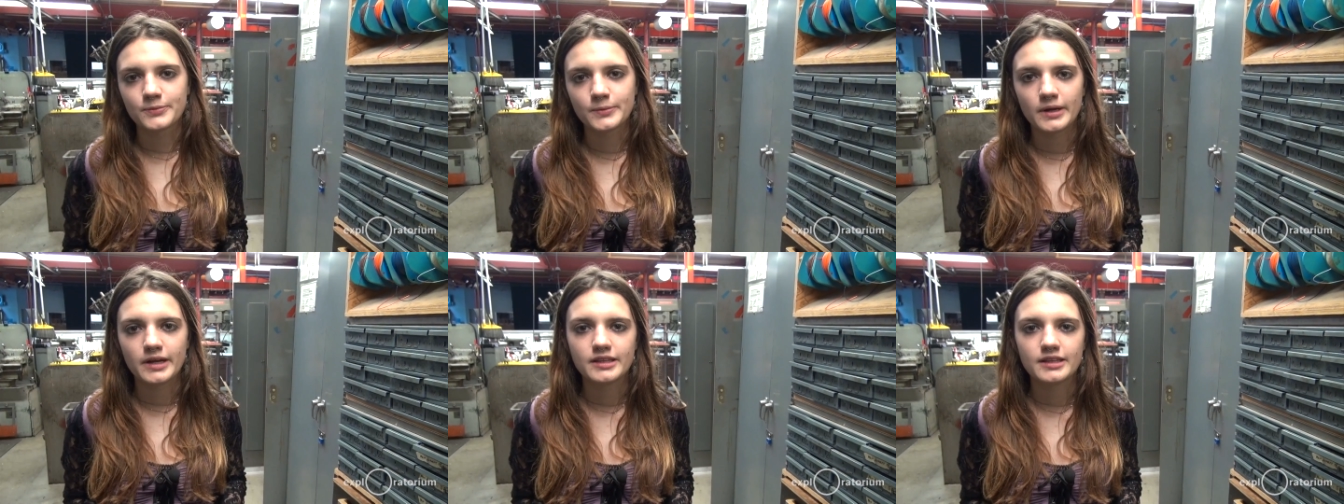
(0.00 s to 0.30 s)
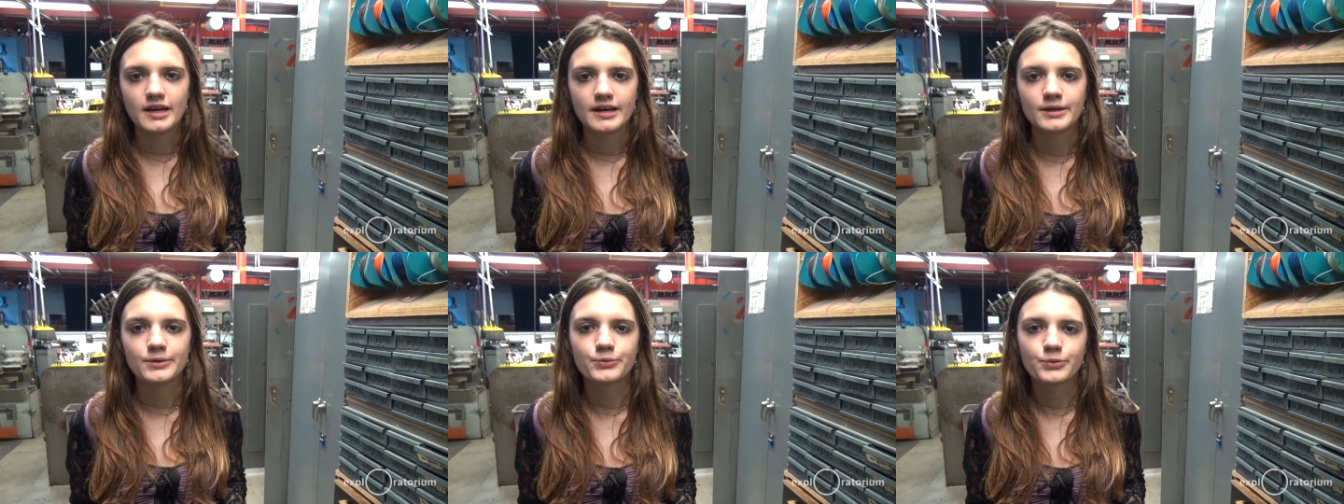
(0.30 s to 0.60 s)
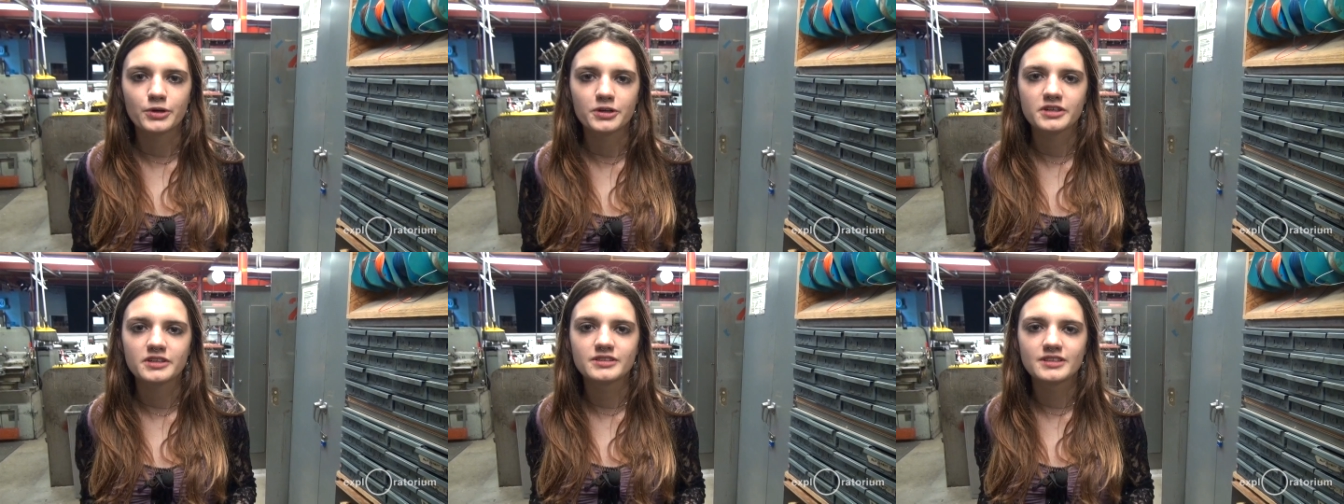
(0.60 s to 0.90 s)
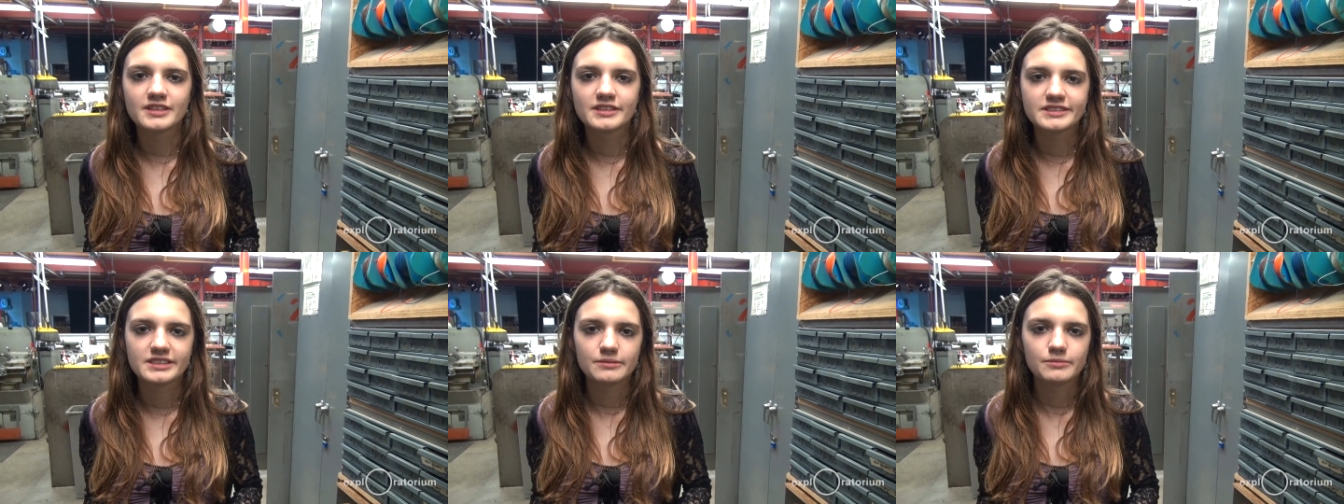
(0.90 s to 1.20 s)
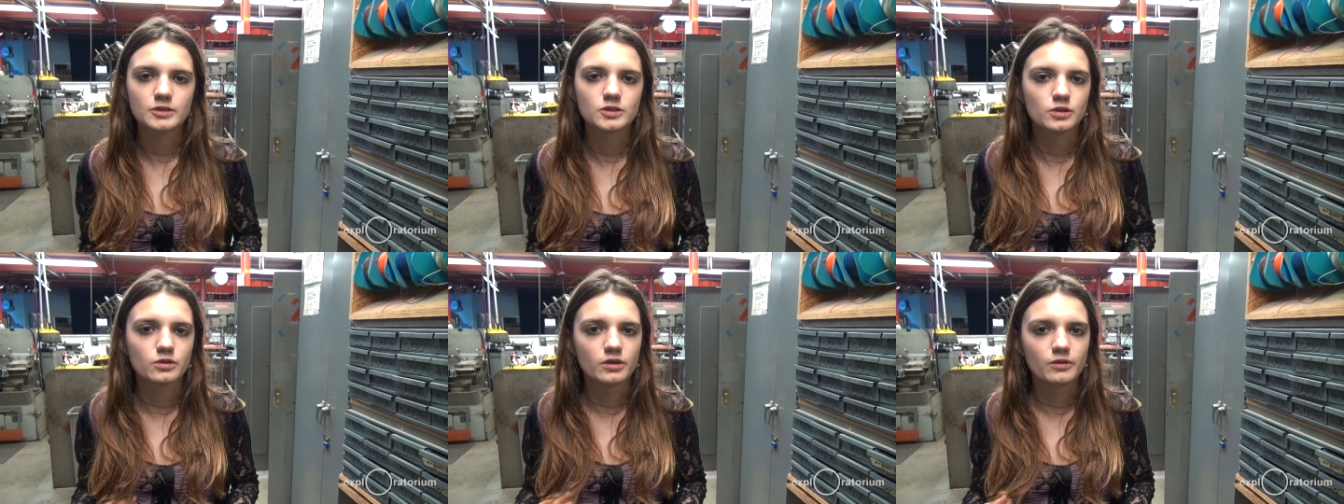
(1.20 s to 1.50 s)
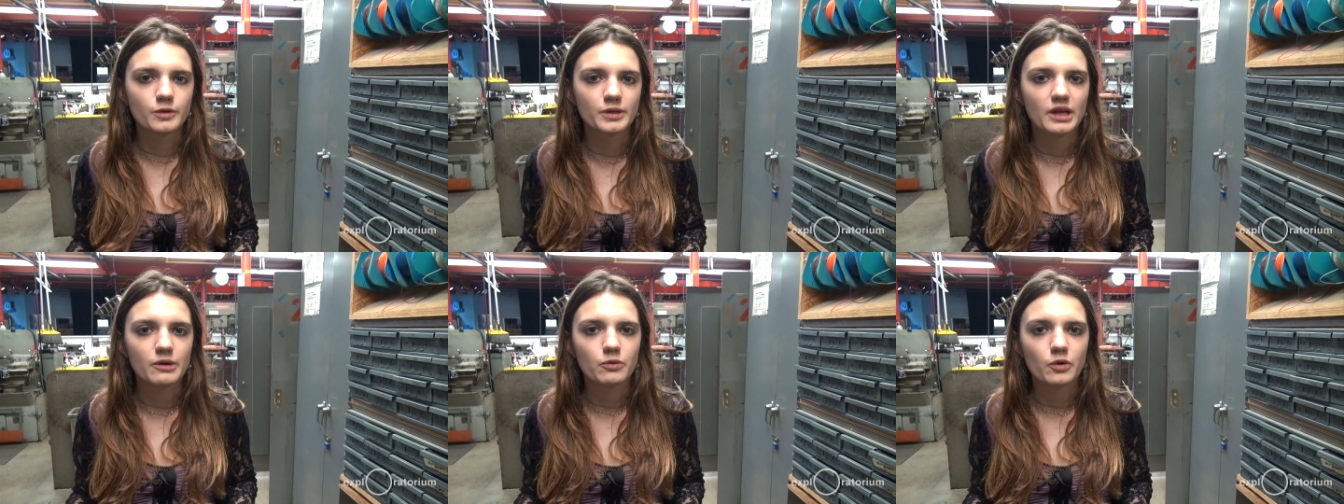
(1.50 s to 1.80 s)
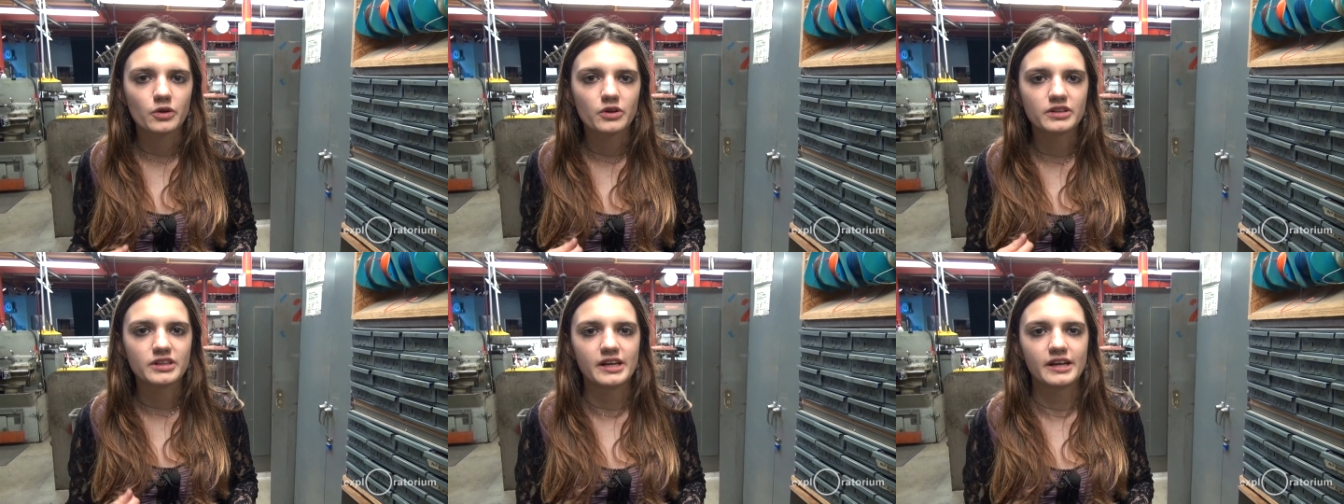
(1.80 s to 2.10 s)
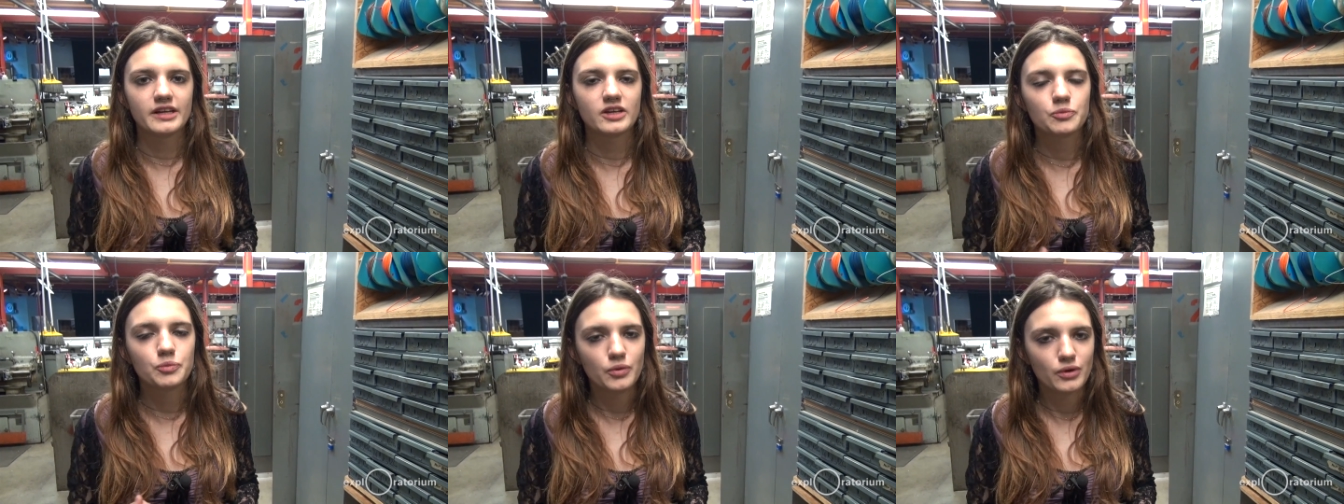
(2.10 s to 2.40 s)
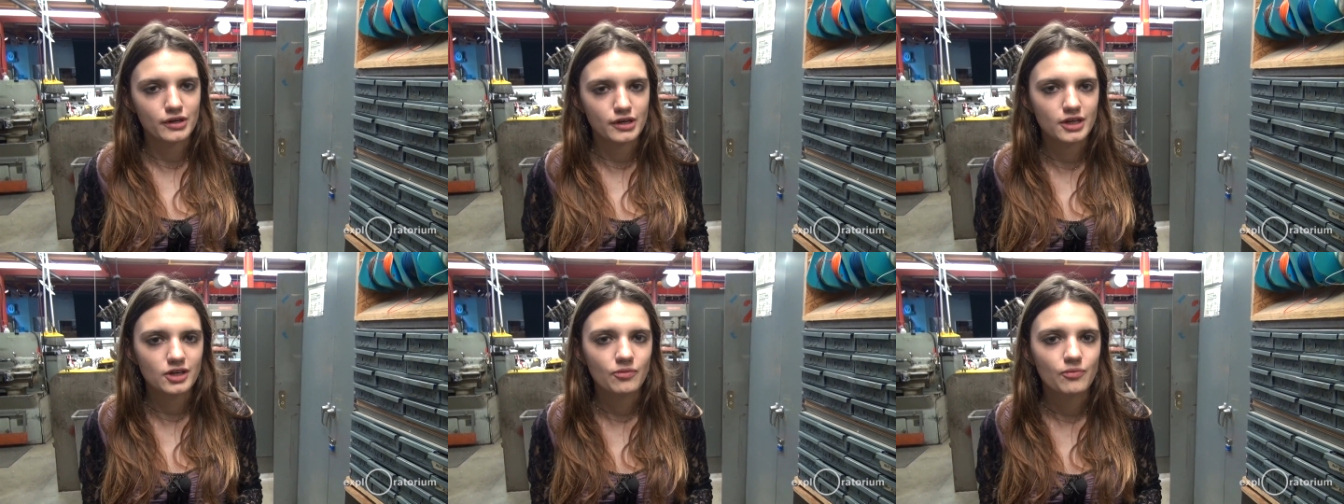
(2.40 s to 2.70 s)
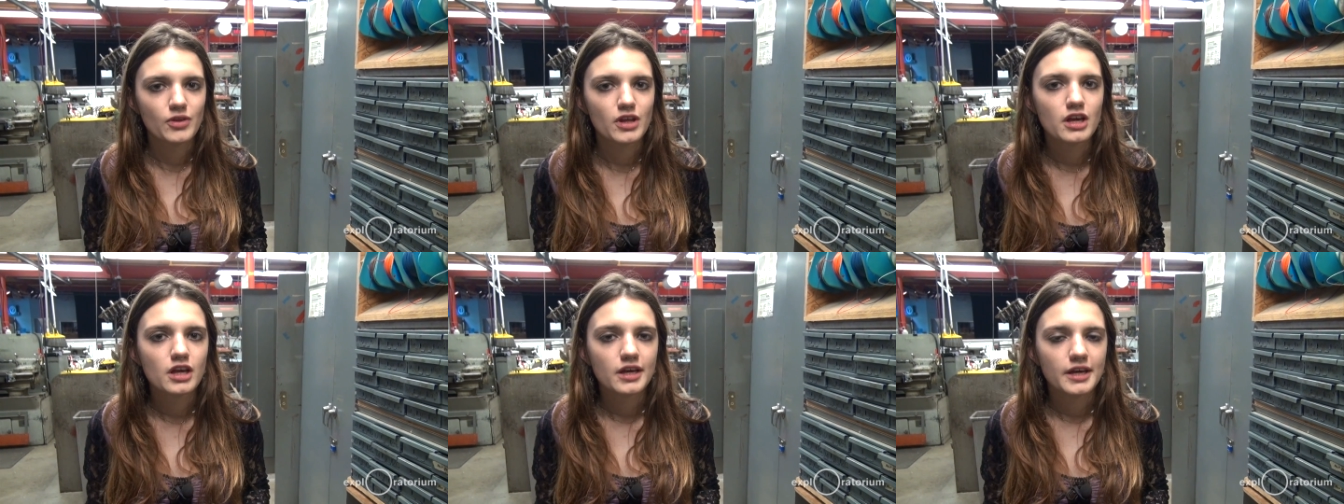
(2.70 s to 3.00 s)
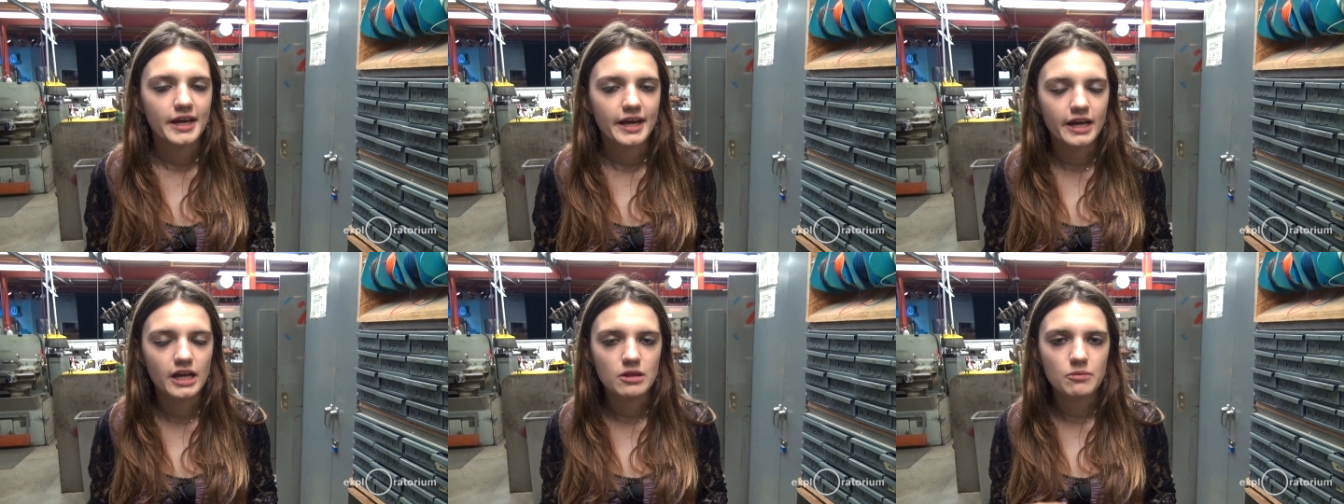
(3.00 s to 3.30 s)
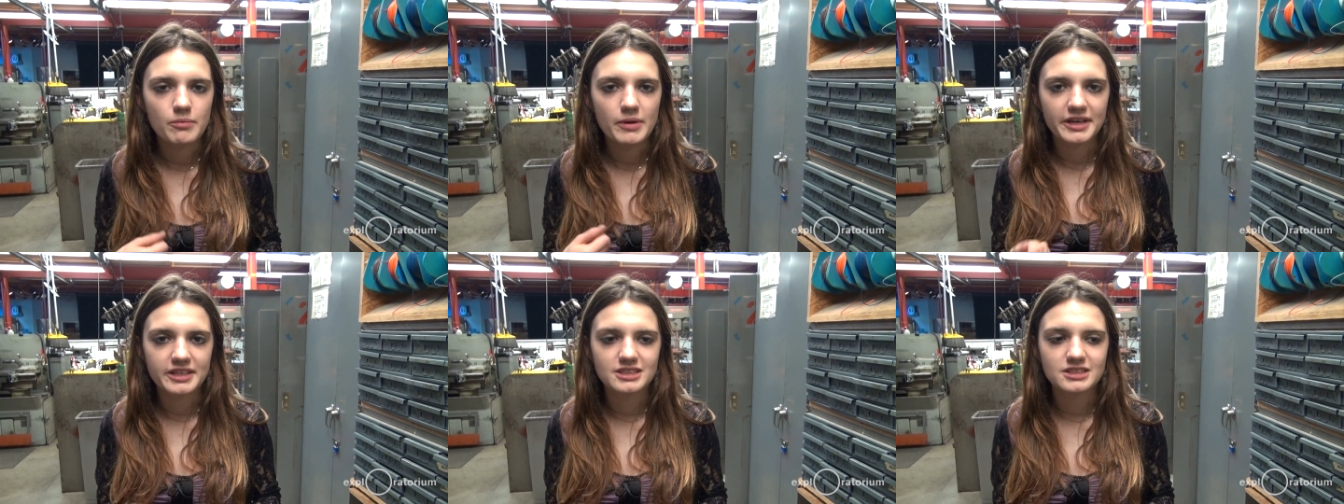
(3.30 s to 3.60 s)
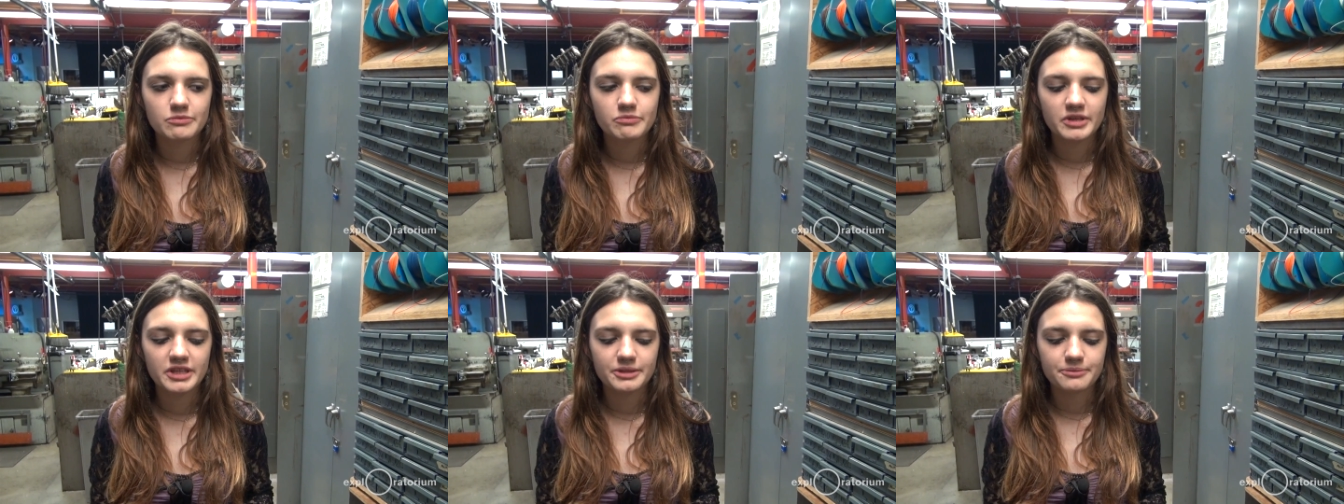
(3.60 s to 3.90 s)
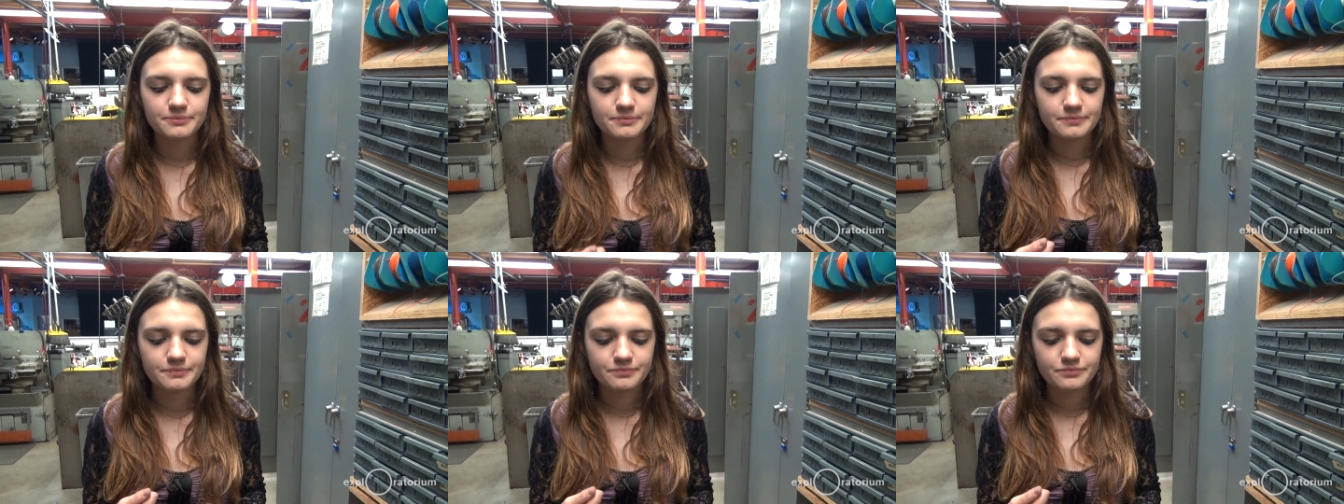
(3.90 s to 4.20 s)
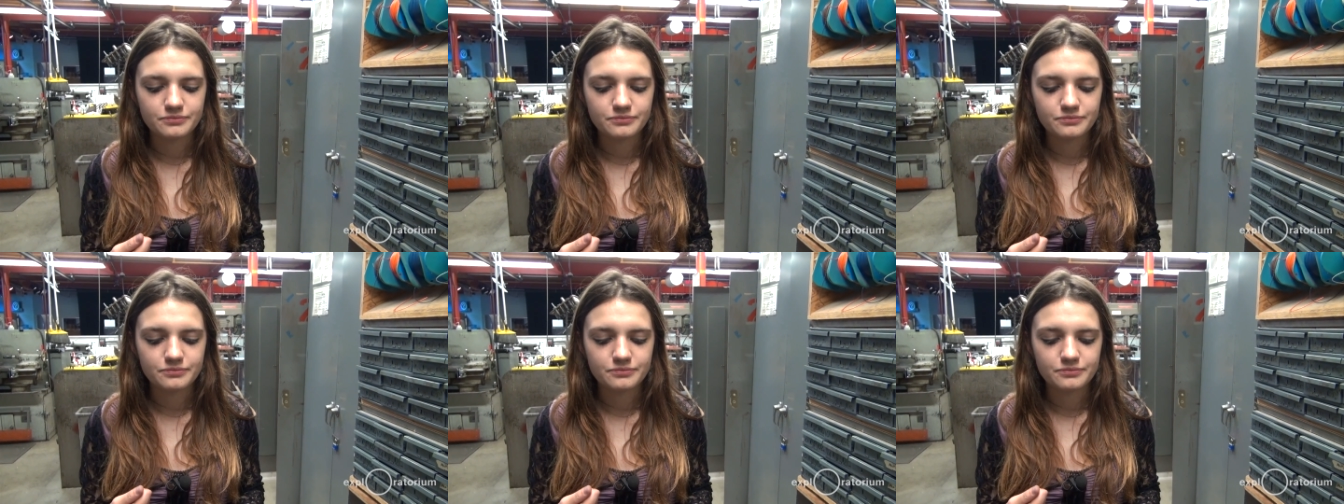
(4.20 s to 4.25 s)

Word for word: When I work in the exhibit, or when I work on any part, it makes me